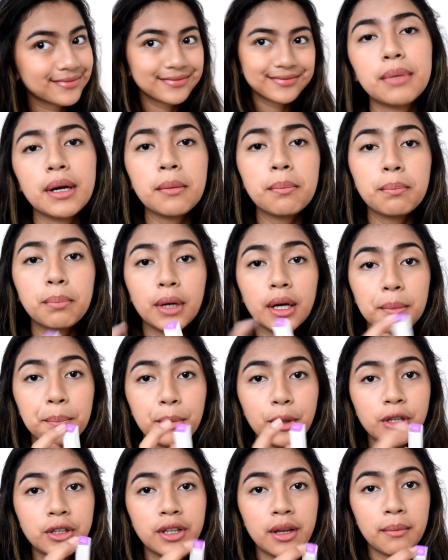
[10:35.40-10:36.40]
Pag
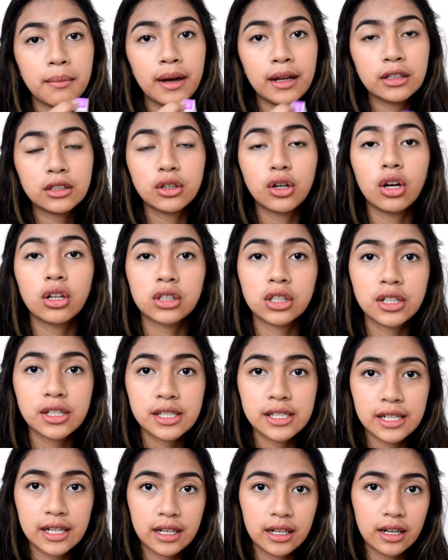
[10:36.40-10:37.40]
purple naman, color
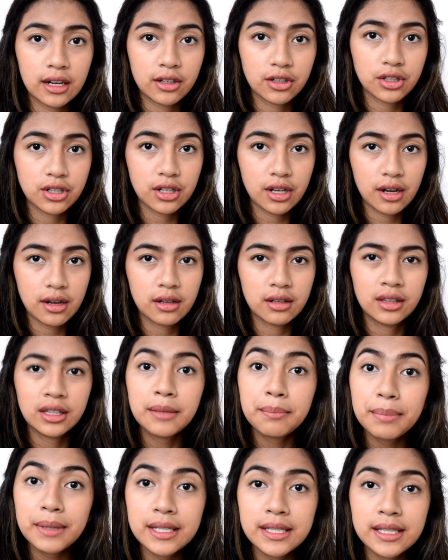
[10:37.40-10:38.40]
stick lang siya.
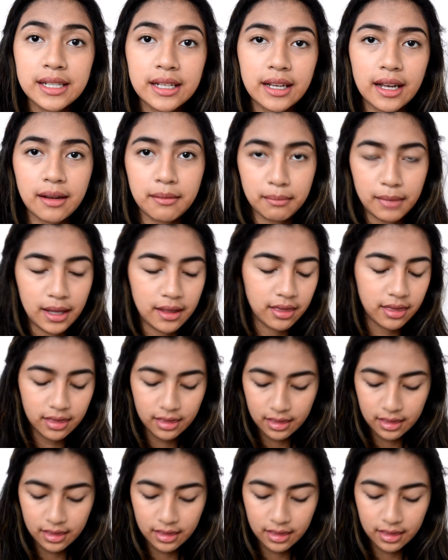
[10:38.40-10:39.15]
Lipstick, I meant.